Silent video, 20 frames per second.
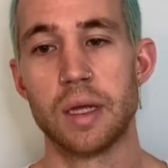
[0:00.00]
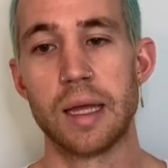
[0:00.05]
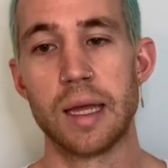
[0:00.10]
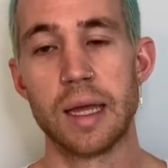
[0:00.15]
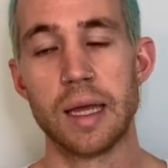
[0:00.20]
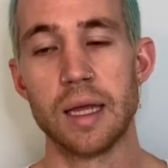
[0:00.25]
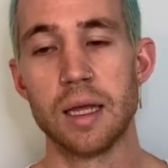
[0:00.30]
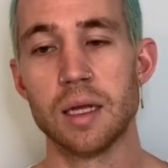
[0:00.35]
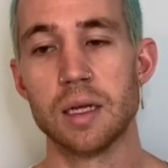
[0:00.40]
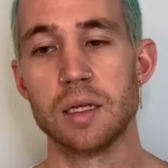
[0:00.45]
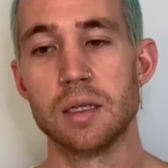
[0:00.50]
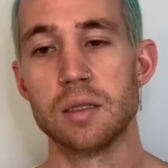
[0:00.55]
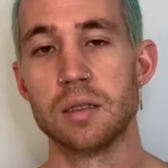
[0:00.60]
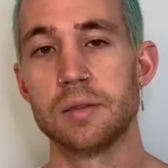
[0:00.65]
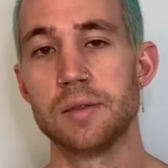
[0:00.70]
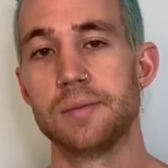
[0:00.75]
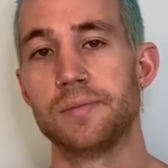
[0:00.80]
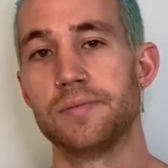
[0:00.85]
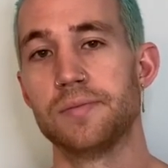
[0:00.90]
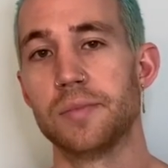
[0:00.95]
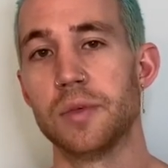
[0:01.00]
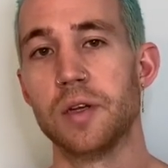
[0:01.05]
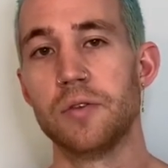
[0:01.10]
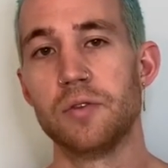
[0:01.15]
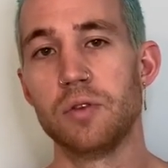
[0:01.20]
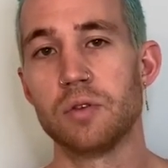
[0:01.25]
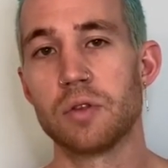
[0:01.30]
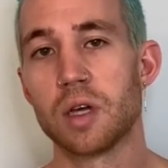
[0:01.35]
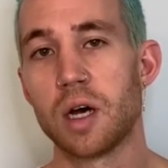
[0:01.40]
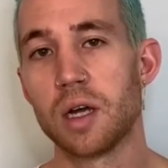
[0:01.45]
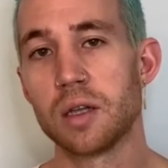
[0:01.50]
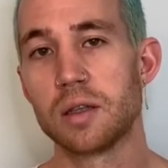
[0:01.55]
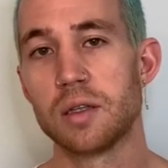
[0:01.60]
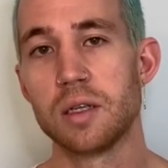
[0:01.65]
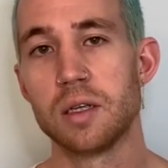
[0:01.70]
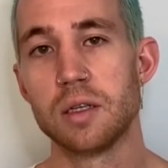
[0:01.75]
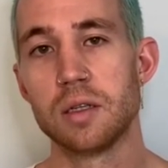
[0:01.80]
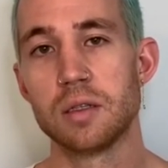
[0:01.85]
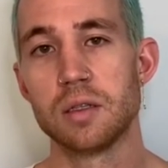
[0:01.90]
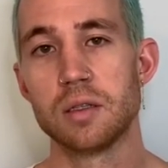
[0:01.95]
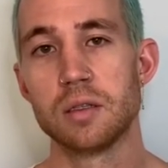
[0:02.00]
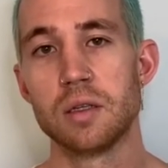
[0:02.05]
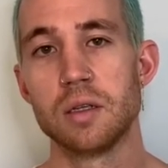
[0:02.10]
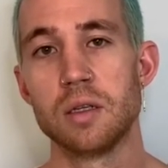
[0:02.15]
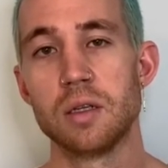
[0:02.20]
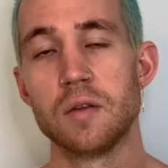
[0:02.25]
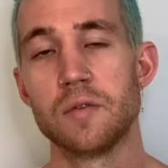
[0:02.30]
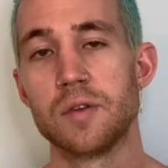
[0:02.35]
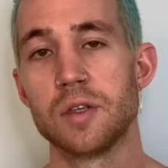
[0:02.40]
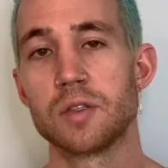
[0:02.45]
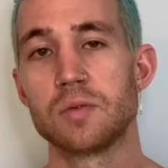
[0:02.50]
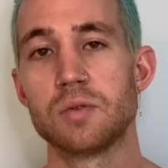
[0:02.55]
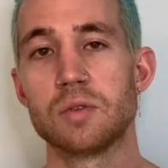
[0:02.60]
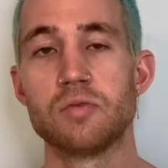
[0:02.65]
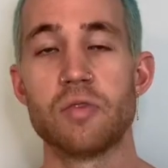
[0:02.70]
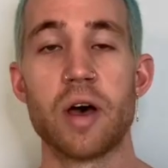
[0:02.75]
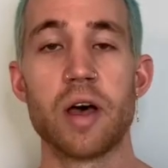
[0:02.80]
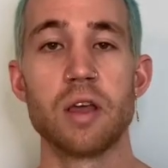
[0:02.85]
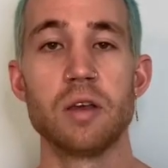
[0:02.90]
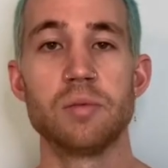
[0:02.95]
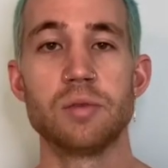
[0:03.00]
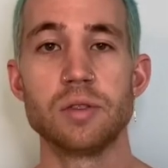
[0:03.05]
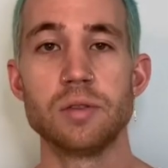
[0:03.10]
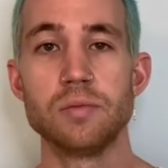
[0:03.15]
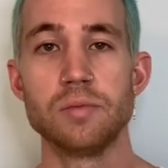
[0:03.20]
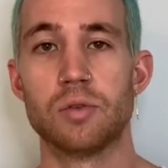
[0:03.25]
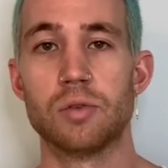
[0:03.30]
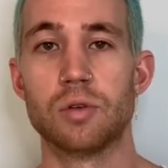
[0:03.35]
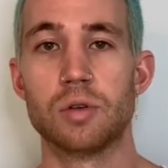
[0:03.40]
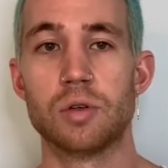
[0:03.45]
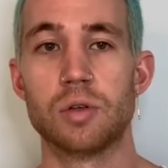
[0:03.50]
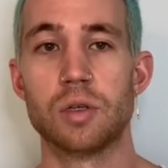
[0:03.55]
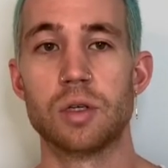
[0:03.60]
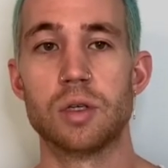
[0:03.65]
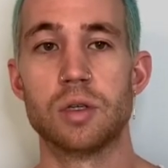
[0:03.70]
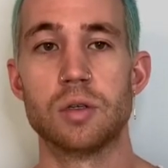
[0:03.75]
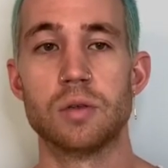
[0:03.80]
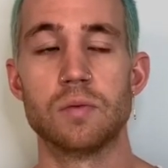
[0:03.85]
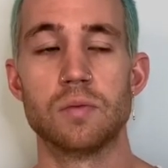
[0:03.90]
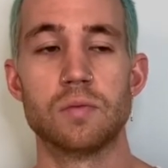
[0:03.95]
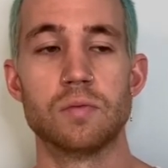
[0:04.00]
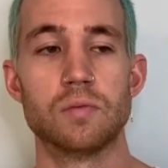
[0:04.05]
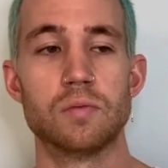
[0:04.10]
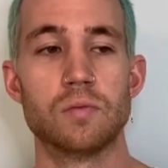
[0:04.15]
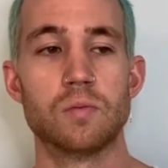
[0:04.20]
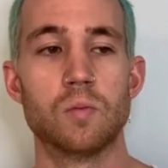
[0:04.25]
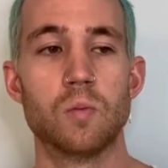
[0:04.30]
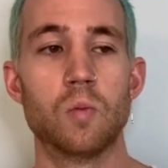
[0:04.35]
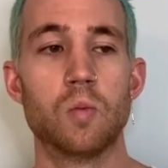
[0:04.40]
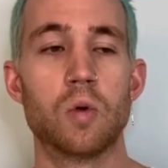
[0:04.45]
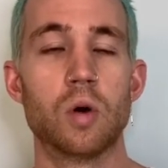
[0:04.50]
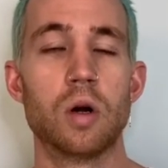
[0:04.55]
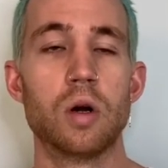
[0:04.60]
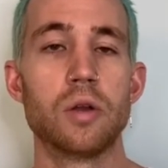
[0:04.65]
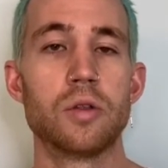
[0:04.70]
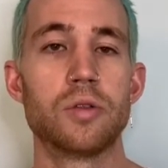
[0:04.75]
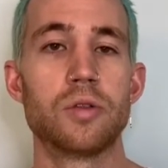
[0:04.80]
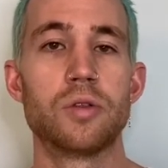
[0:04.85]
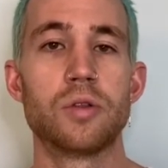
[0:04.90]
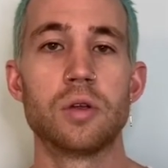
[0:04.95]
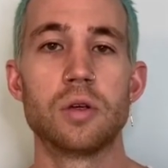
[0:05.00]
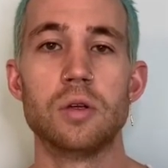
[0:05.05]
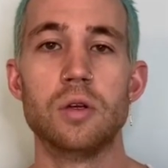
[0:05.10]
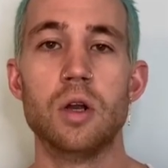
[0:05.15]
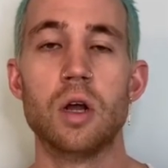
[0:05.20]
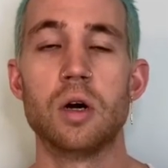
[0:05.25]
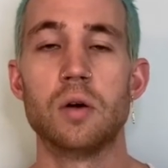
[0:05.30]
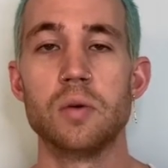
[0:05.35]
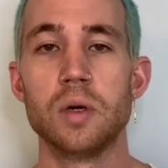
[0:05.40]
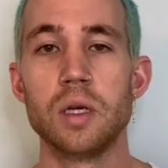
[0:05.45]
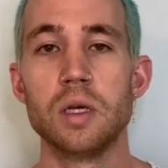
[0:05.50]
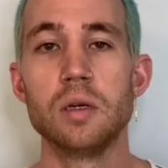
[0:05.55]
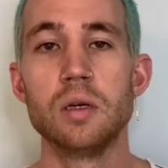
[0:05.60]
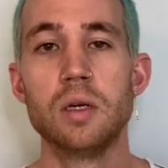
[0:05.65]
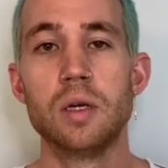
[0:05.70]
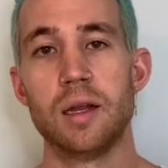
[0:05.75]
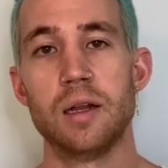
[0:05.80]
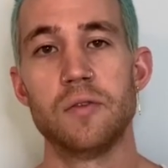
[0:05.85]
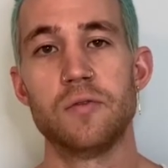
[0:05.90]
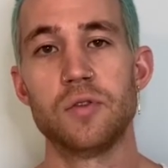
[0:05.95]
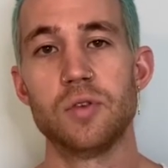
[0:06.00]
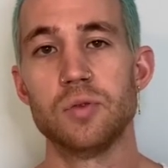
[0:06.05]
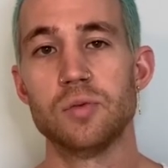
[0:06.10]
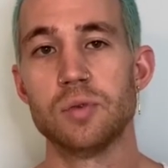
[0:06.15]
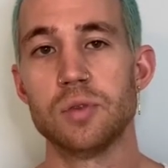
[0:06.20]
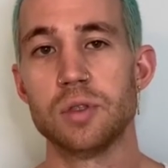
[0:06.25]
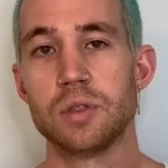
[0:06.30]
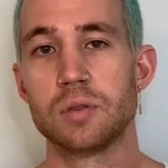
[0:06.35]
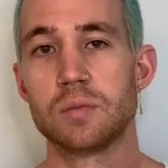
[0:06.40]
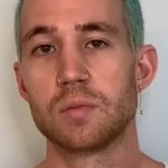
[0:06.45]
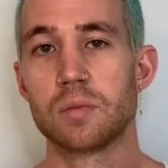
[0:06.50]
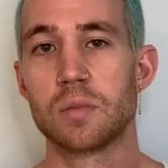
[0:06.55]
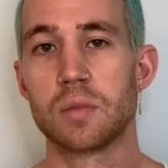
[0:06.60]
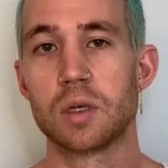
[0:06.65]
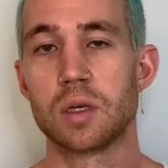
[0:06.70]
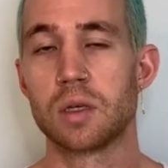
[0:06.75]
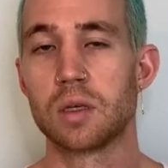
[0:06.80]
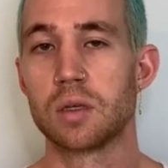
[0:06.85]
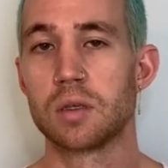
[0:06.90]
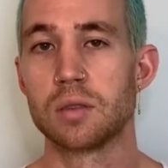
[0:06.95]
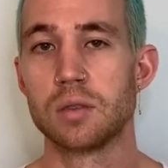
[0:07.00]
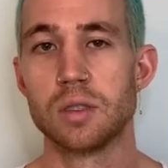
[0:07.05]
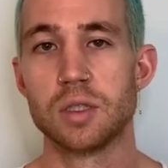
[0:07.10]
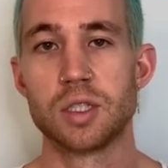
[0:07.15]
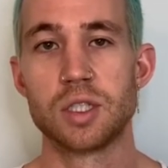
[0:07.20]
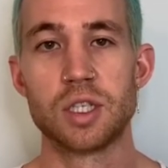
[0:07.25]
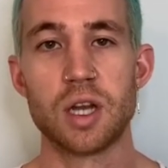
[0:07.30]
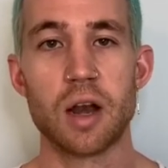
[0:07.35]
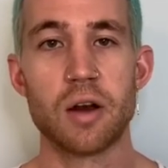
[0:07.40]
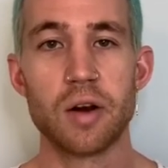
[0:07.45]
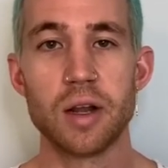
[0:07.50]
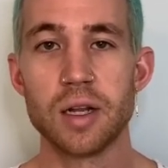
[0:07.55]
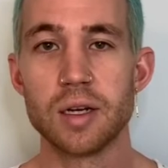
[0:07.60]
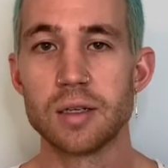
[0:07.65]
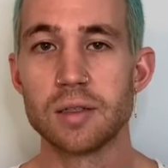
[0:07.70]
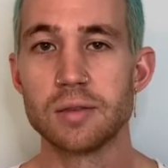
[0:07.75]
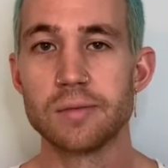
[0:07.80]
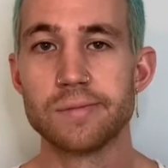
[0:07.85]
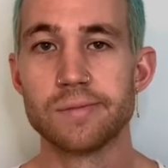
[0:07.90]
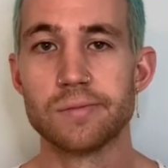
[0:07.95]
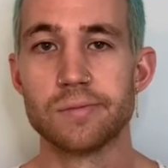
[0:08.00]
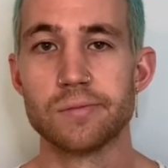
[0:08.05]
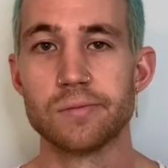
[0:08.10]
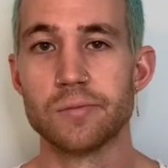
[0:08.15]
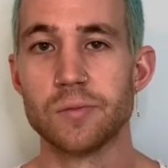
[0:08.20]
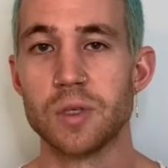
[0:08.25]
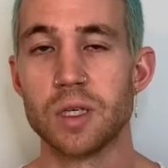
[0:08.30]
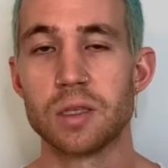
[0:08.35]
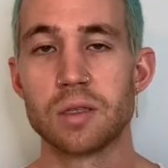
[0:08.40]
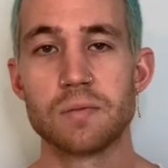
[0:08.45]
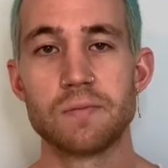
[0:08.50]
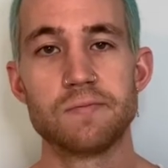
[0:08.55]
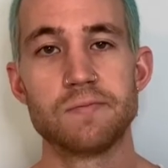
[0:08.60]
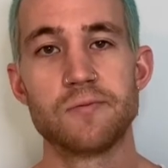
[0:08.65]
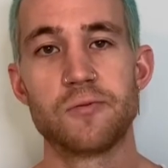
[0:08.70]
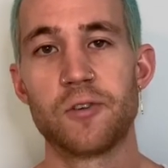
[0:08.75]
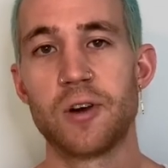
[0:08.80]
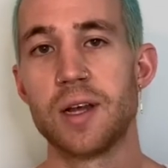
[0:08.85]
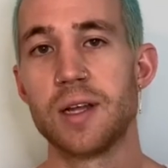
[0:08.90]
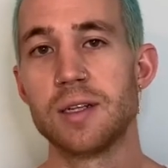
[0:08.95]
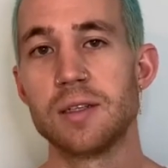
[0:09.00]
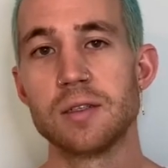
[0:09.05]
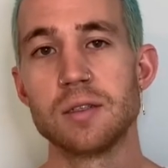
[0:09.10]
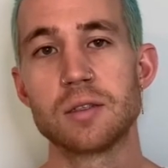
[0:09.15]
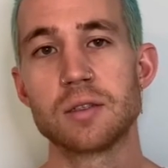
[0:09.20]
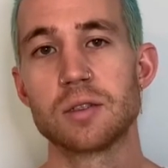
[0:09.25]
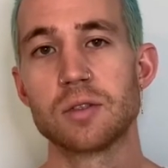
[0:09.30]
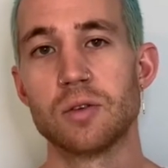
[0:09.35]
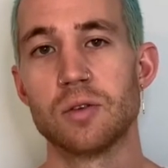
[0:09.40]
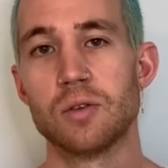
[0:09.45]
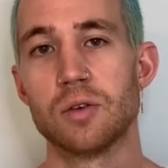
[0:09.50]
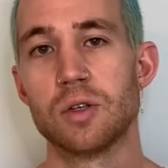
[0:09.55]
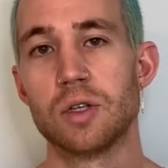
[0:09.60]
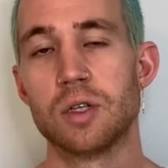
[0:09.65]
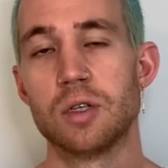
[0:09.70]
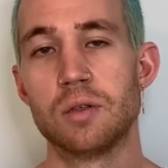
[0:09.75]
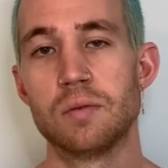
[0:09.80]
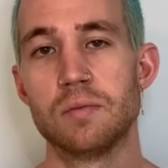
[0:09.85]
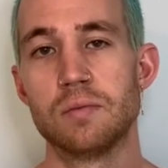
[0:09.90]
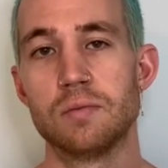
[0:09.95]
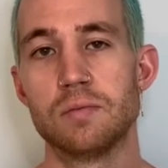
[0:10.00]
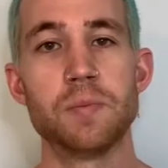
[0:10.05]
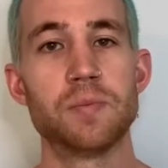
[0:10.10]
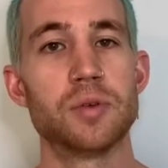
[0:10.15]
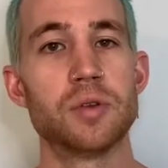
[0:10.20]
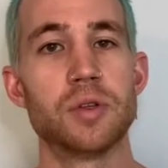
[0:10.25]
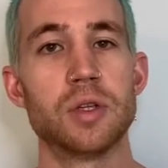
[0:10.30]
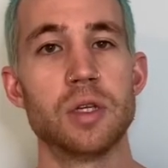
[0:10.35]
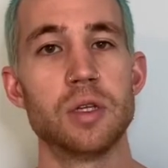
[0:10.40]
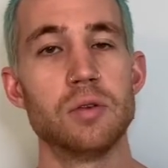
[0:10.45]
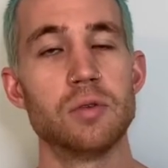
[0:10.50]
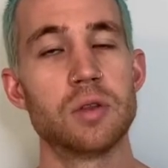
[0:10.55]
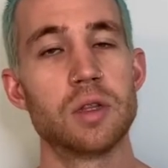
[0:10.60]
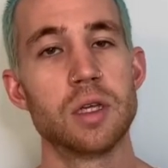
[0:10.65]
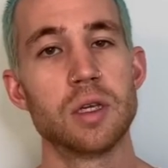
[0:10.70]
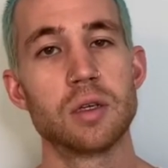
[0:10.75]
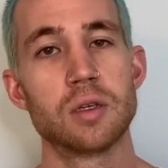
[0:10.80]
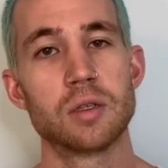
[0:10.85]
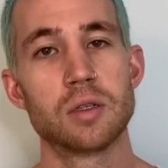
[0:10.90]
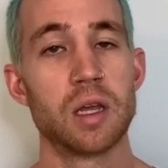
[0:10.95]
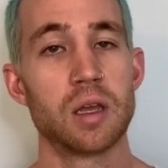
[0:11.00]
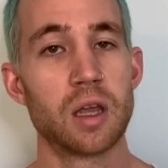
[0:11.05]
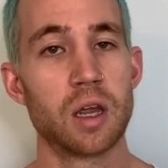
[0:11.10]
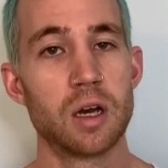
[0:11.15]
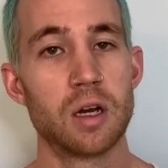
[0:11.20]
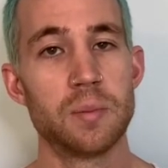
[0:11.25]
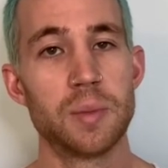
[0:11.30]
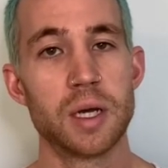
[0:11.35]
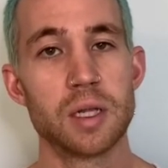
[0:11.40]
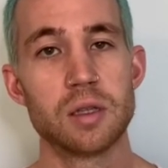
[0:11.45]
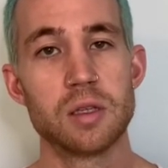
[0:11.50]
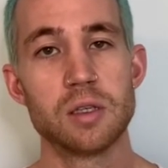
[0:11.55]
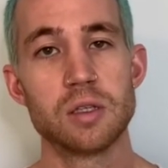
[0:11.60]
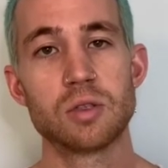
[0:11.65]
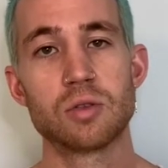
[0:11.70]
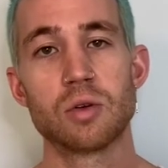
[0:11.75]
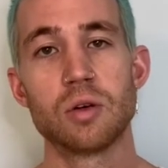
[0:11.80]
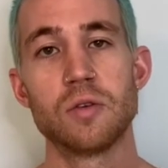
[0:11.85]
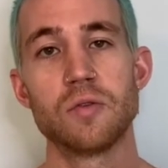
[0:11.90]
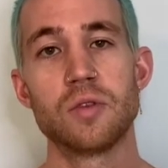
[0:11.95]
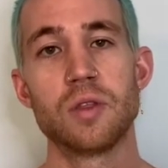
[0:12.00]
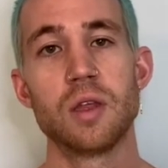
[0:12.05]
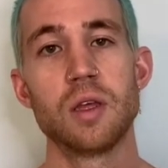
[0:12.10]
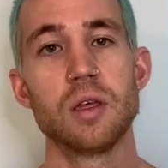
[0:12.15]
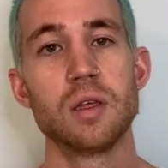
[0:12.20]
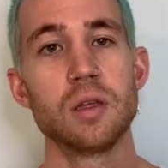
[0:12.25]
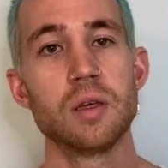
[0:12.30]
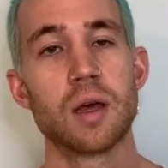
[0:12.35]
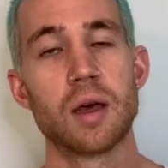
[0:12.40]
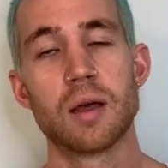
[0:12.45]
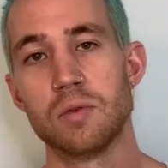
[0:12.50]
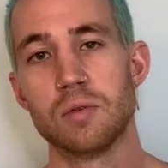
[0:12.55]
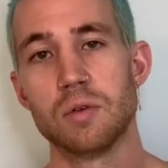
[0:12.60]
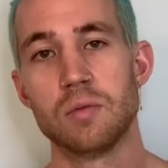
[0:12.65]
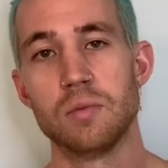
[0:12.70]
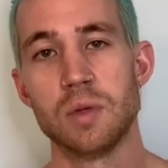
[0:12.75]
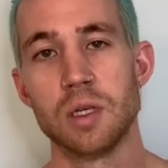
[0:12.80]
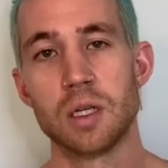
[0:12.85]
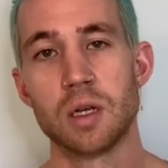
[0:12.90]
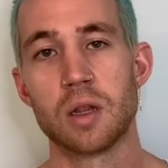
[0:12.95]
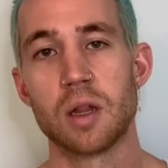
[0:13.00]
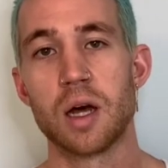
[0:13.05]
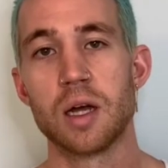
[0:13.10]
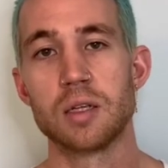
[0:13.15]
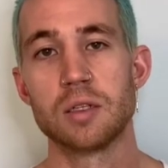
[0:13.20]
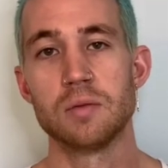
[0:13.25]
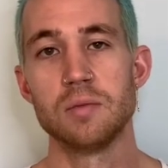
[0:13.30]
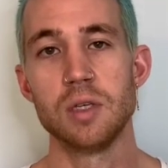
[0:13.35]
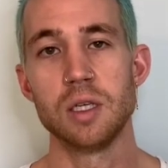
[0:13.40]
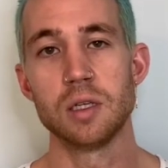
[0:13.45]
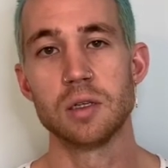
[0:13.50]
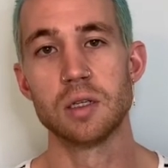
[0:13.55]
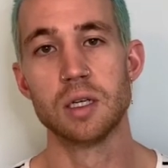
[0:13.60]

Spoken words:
And if you thought that any of this was valuable or worth knowing, then if you would share it with friends or people that you think might care about this sort of thing, it would mean a lot to me.